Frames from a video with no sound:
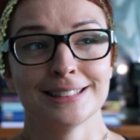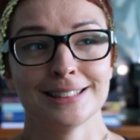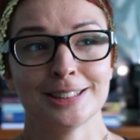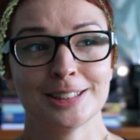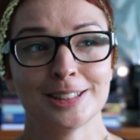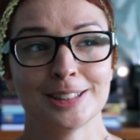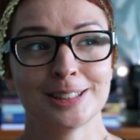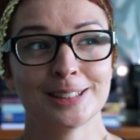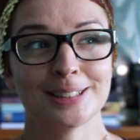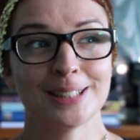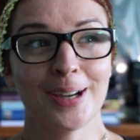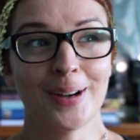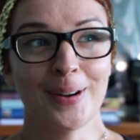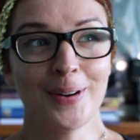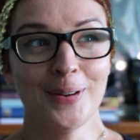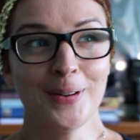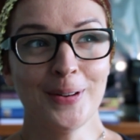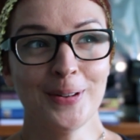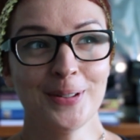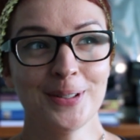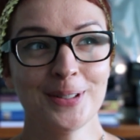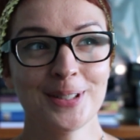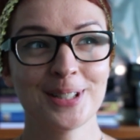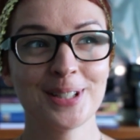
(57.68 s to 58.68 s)

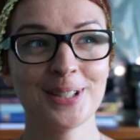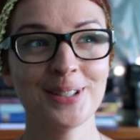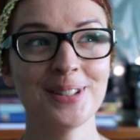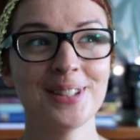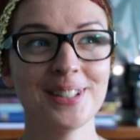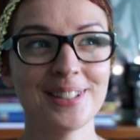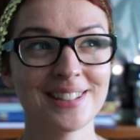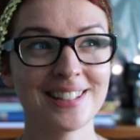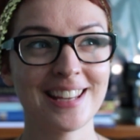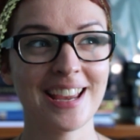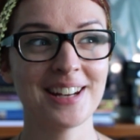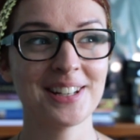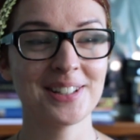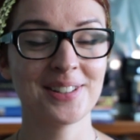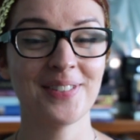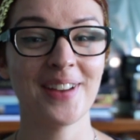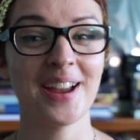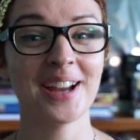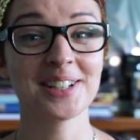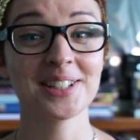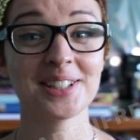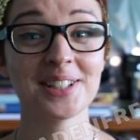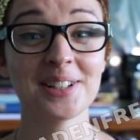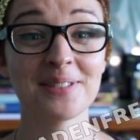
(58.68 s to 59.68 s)
So, to the
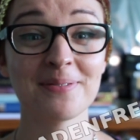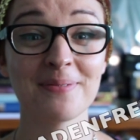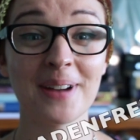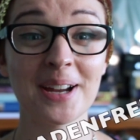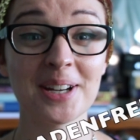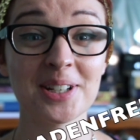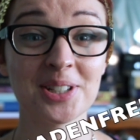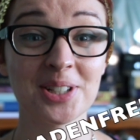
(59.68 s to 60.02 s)
satisfaction of my